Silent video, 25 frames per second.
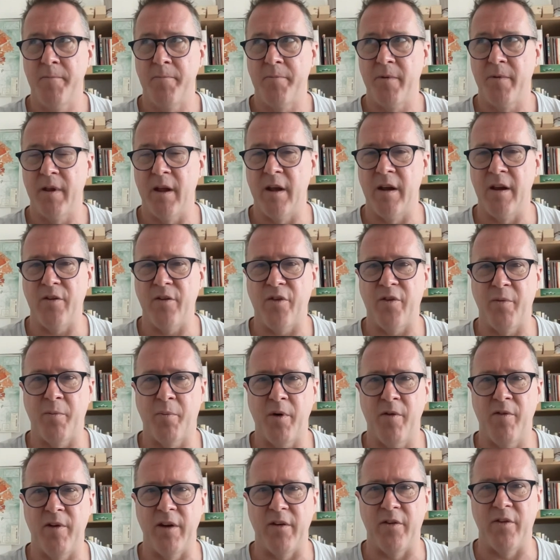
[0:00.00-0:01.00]
and it's a
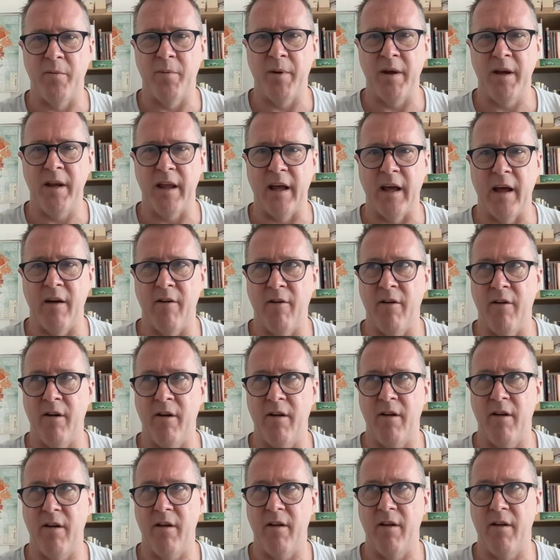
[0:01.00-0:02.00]
privilege to be there. And
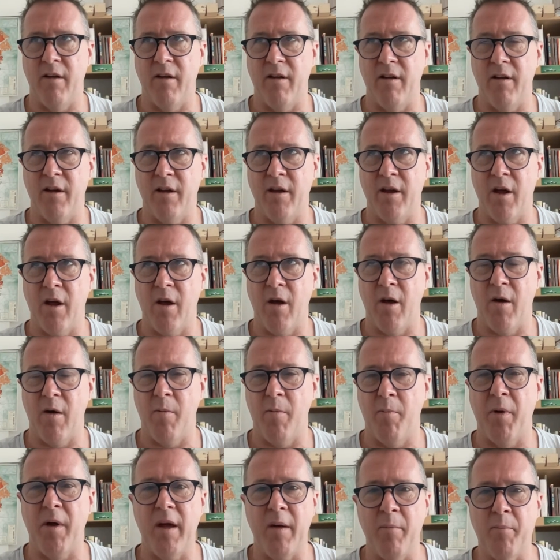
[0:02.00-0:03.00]

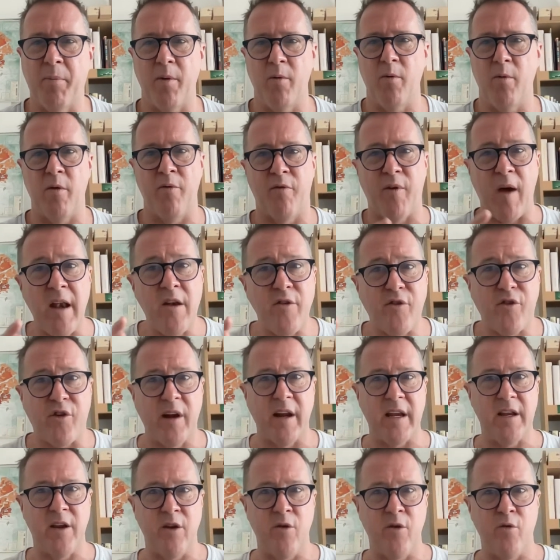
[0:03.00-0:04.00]
but
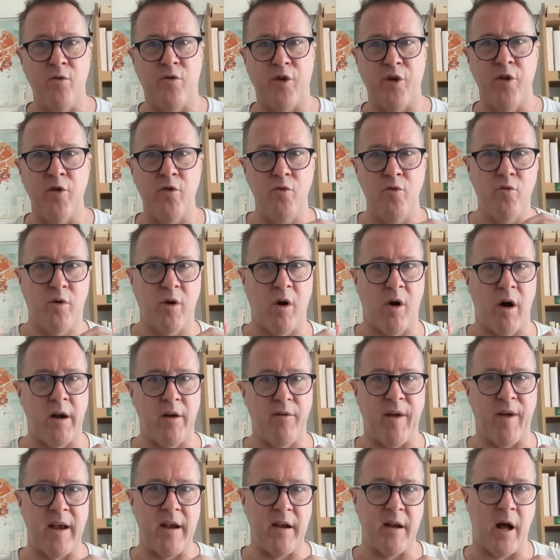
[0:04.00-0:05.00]
eventually you do kind
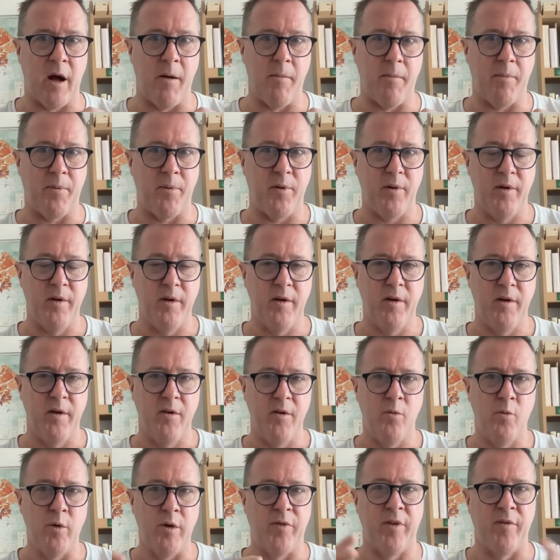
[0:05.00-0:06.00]
of end up
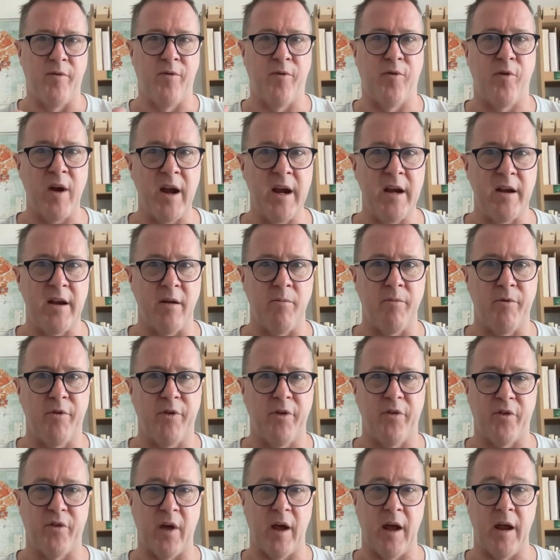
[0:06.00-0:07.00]
with the freedom to
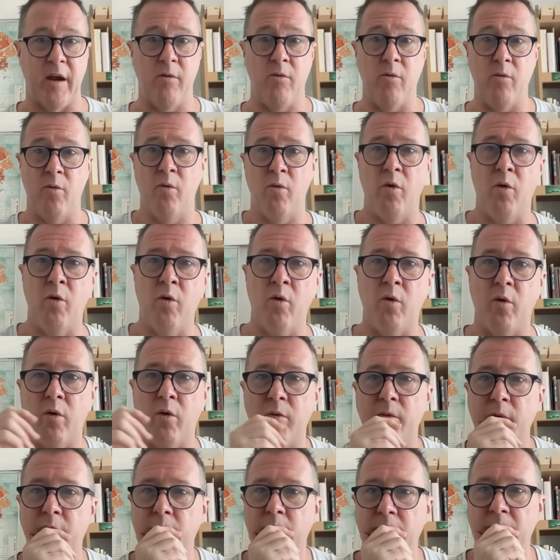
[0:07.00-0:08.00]
say,
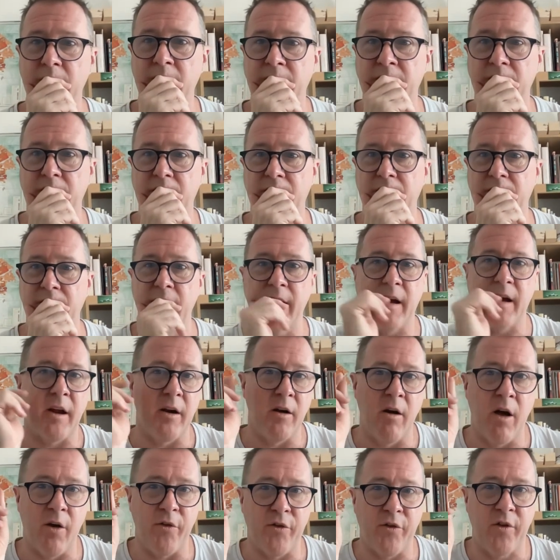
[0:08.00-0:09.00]
oh, you, can
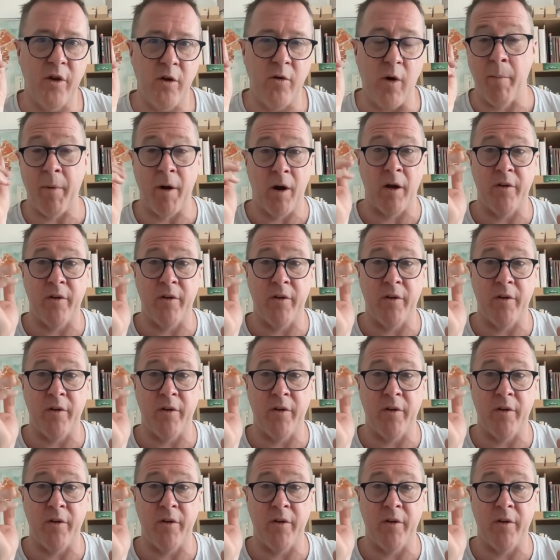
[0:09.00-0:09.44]
I ask you? I mean, I